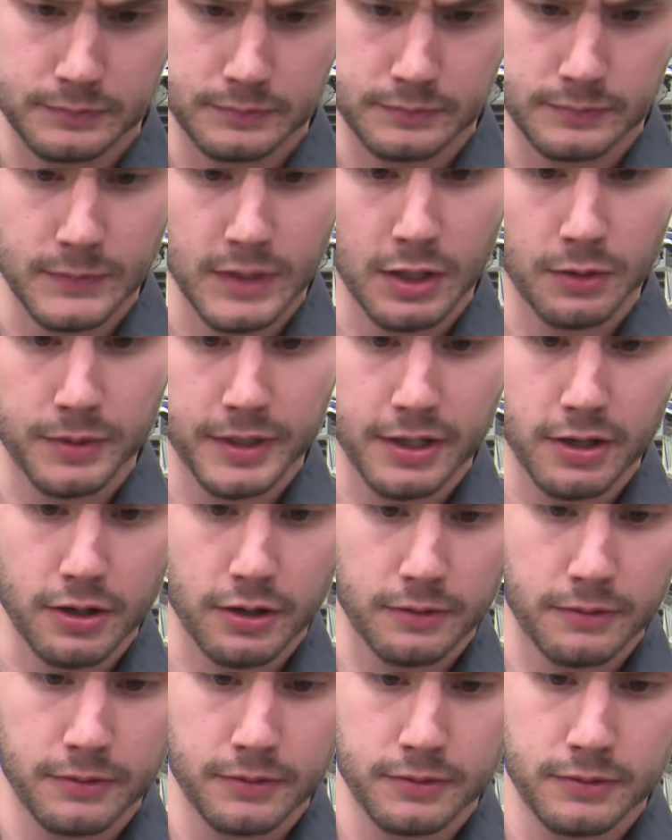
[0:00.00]
There we go.
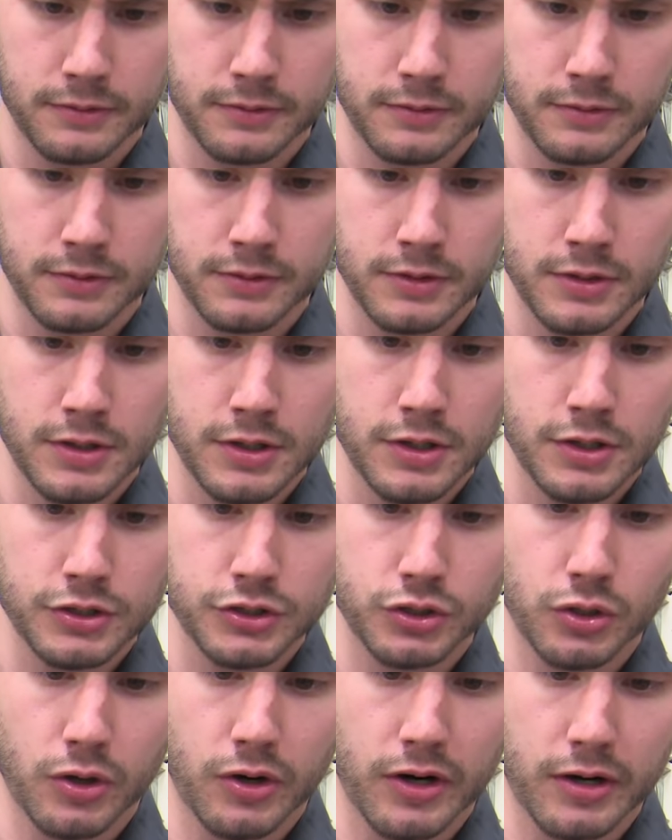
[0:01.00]

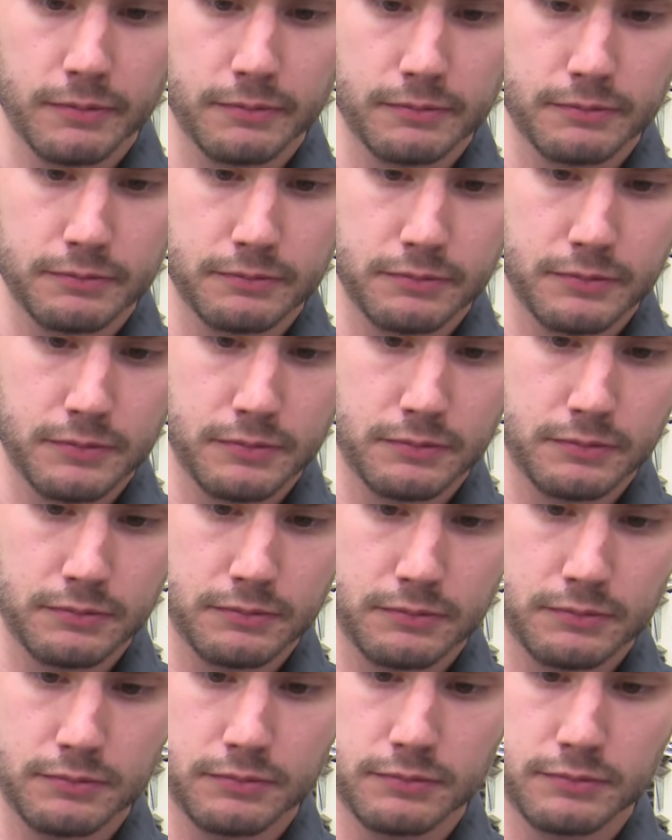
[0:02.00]
So our
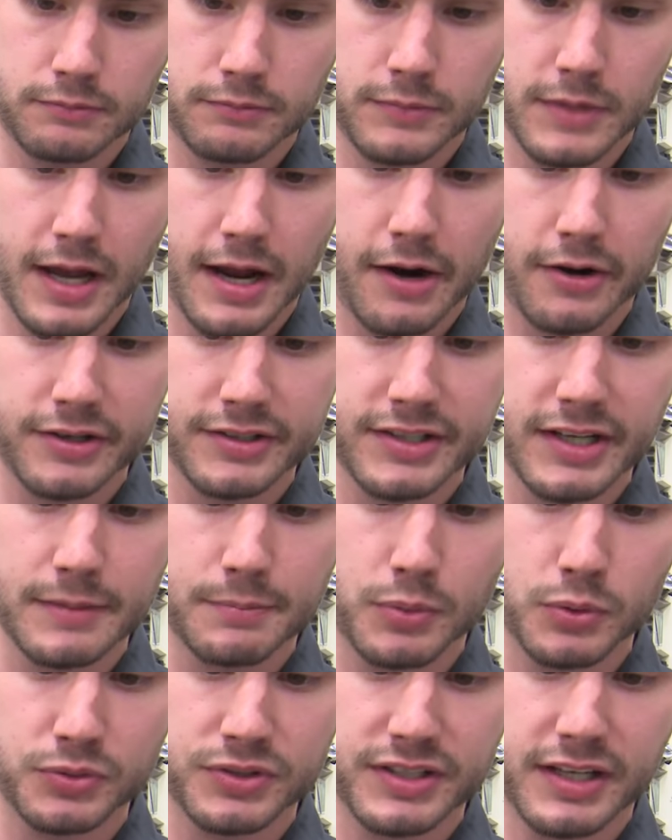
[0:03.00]
air intake
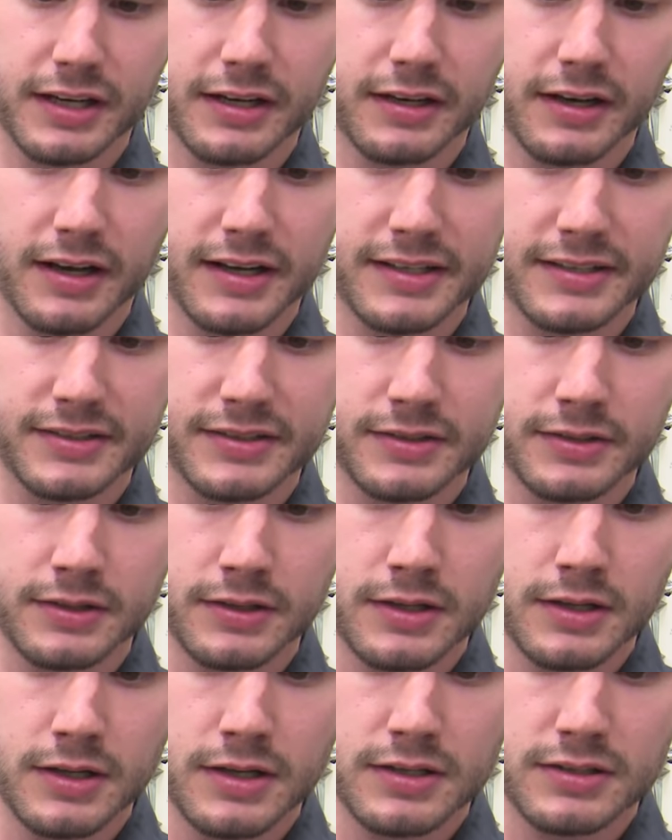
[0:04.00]
boot's got a nice,
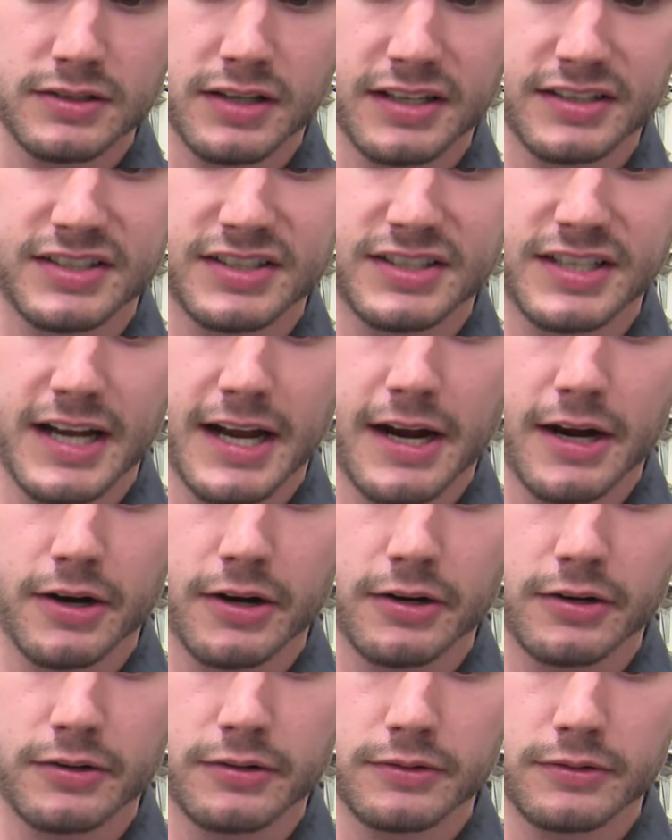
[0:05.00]
nice
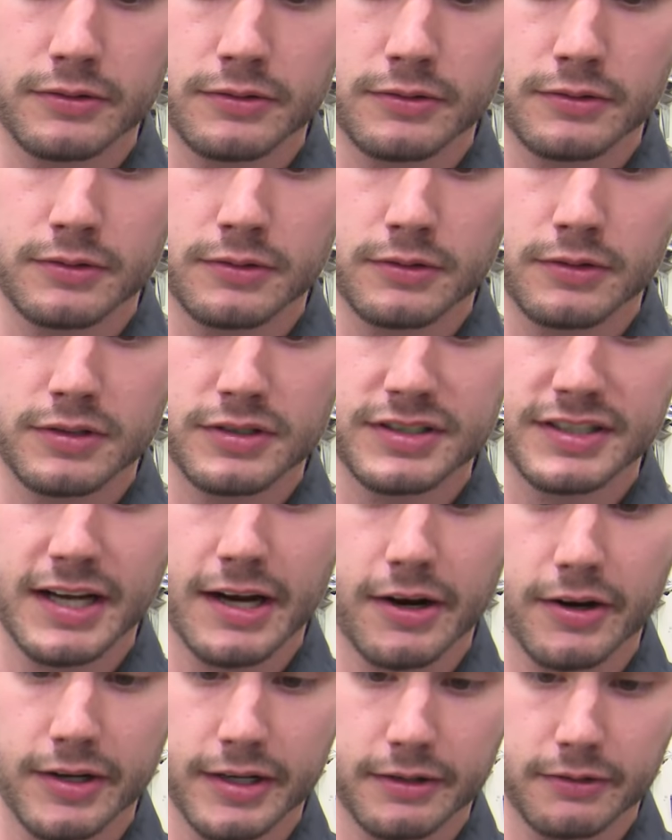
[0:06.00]
tear,
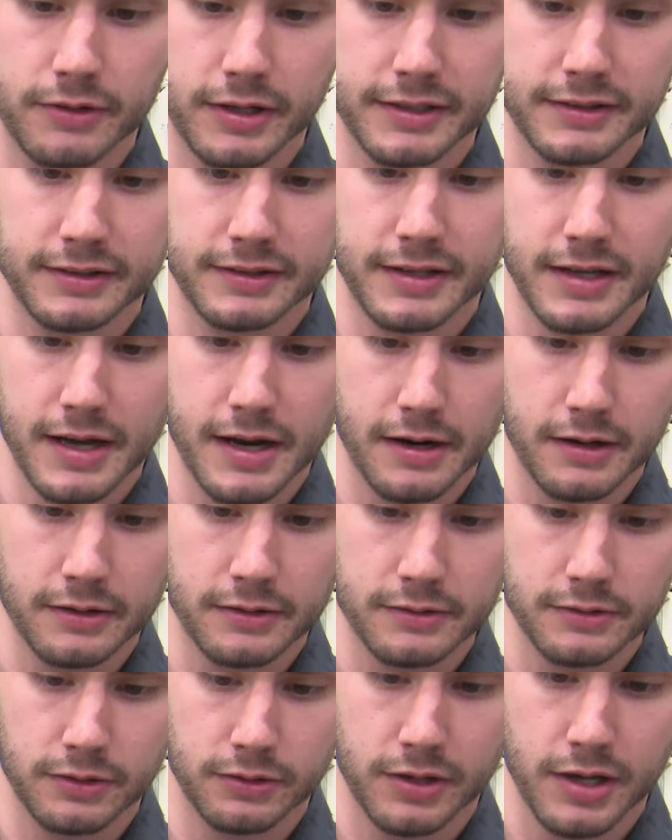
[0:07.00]
tear in it right there,
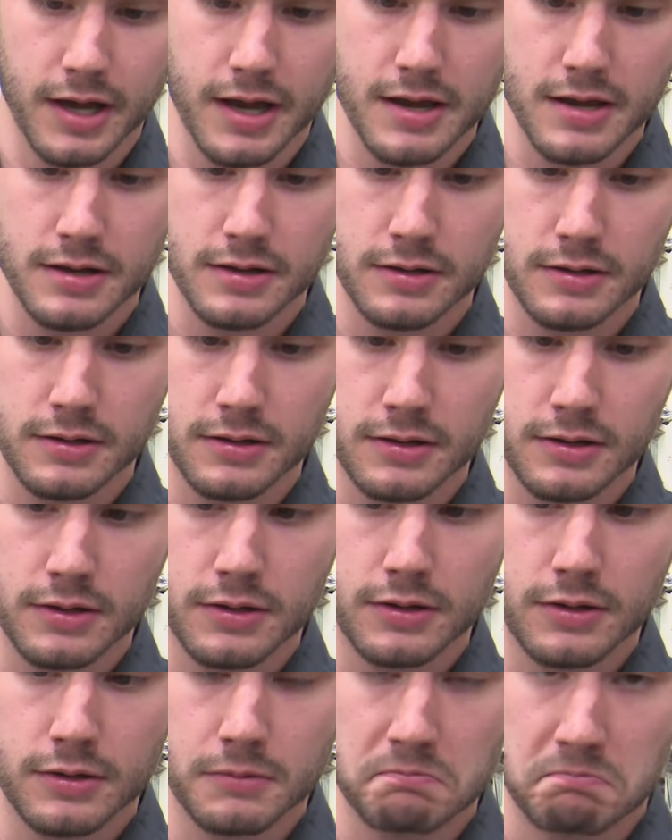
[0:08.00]
okay?
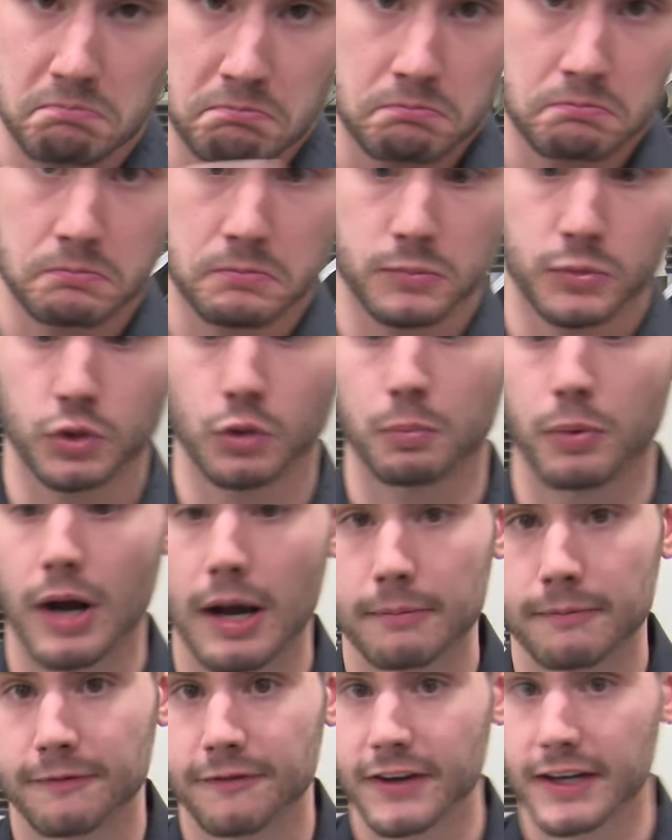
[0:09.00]
So
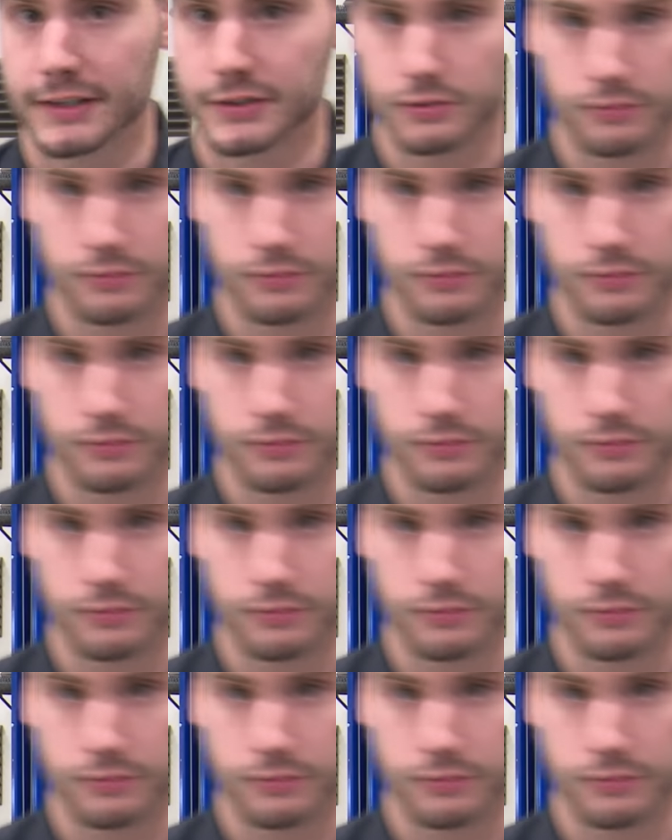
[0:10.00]
problem fixed,